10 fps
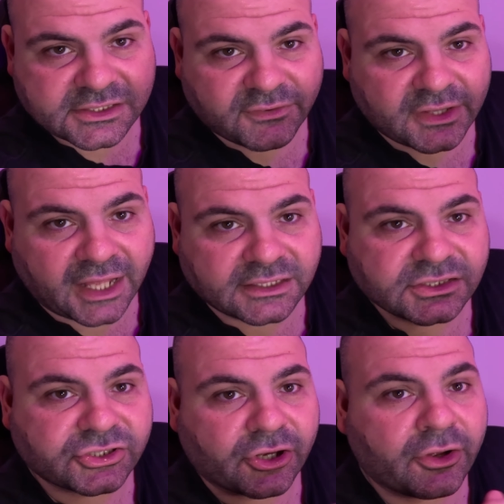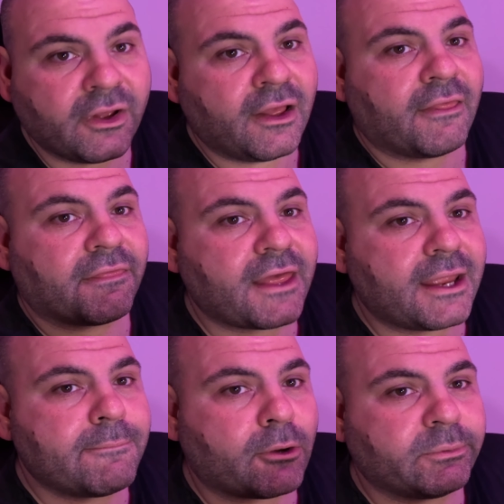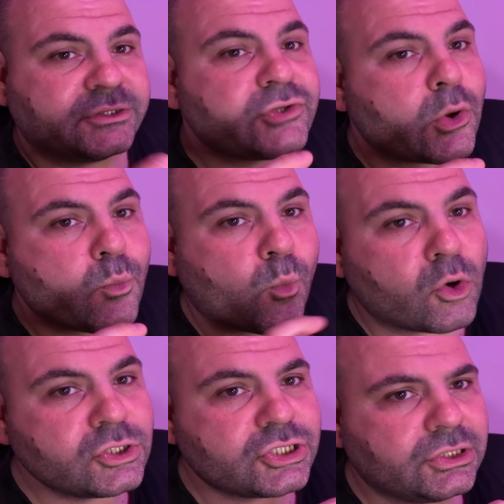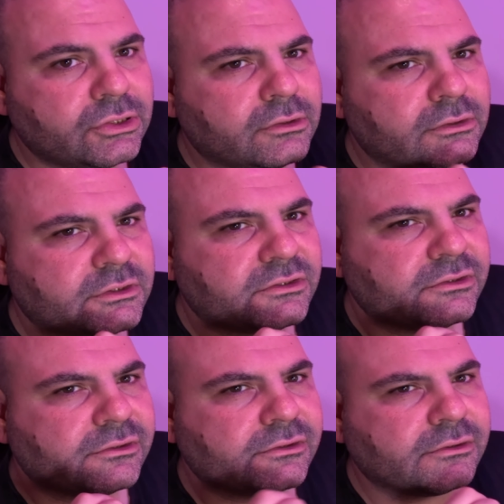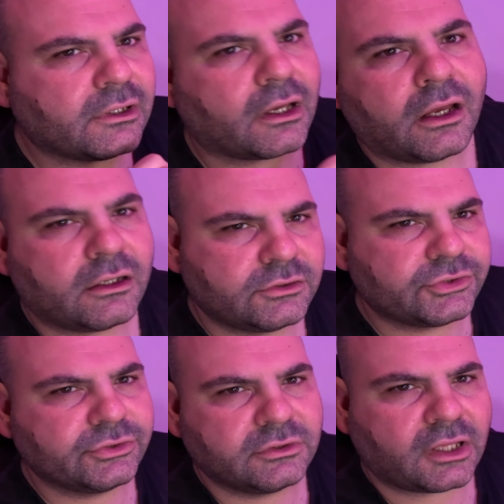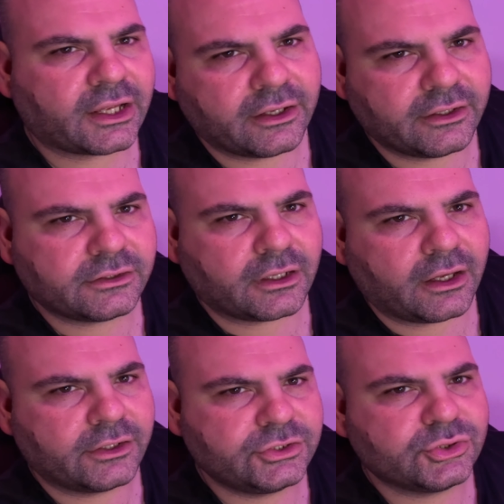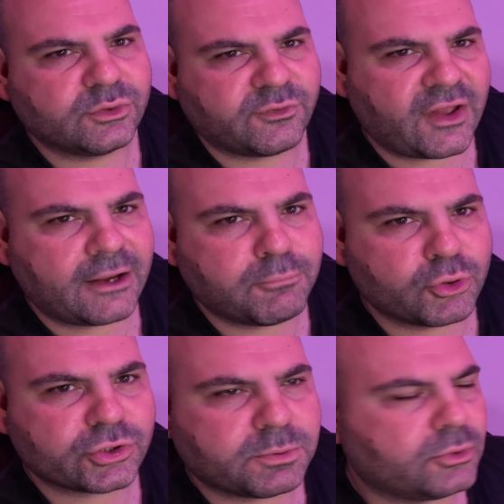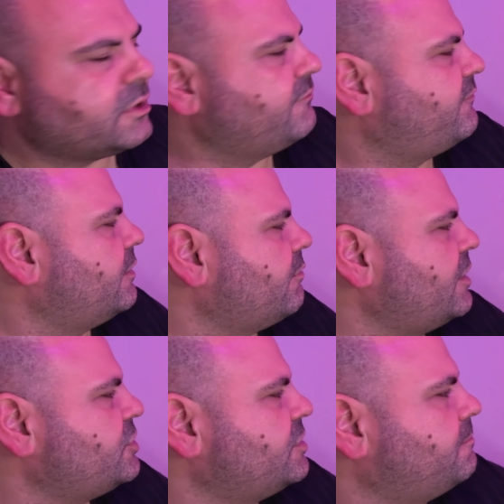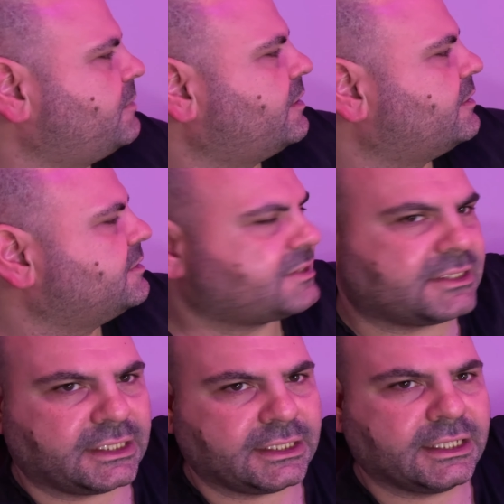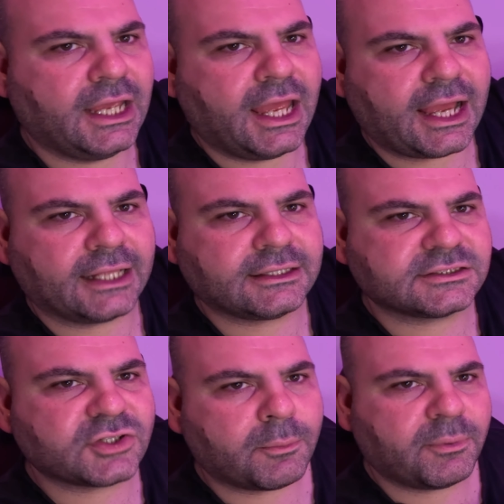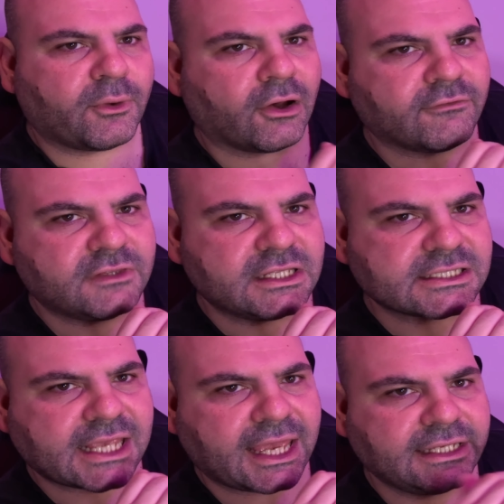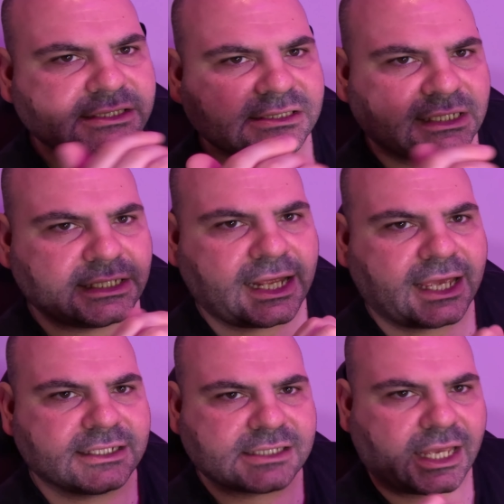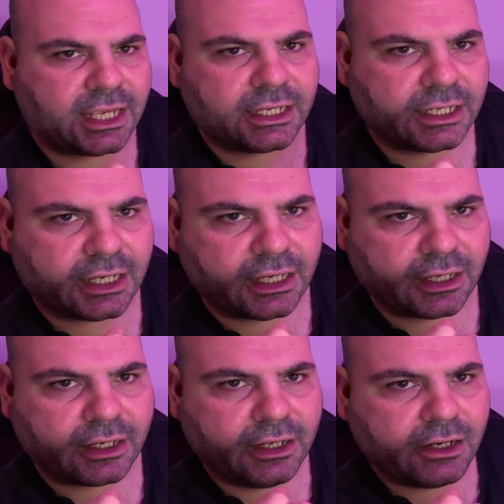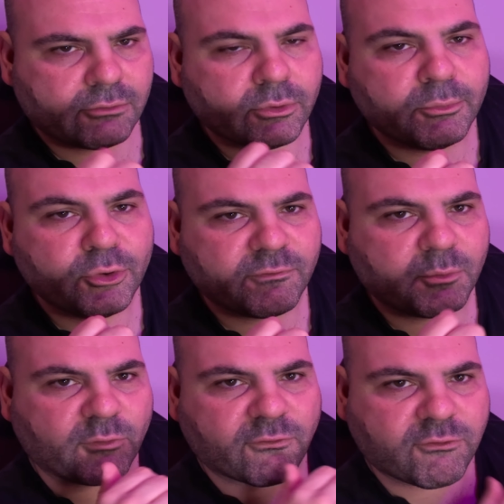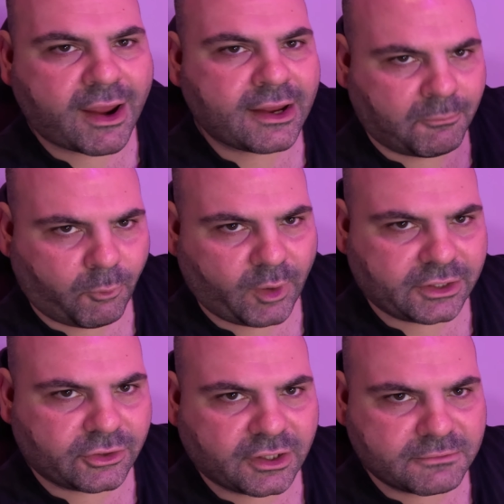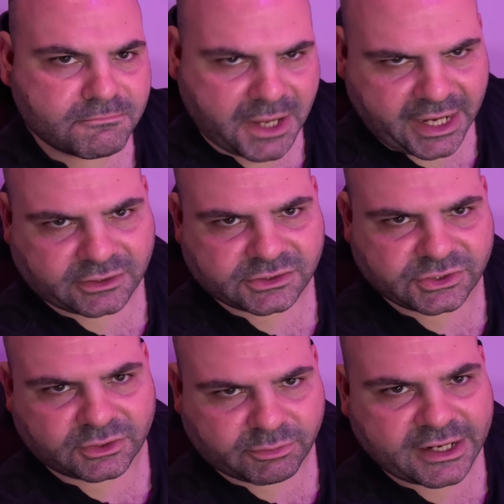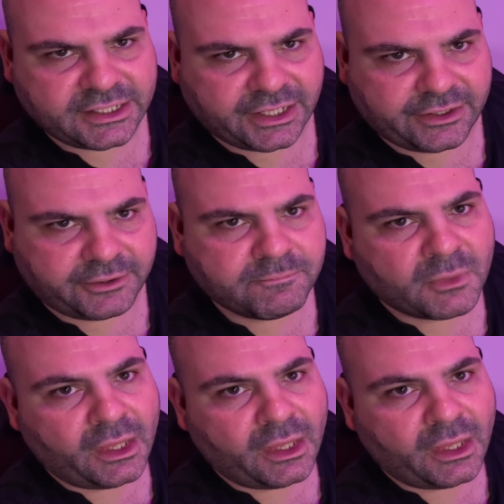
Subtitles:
for that. So they probably don't want you to do like a dual fan push-pull configuration, because at the top of this case, it has a removable frame where you can mount to the radiator.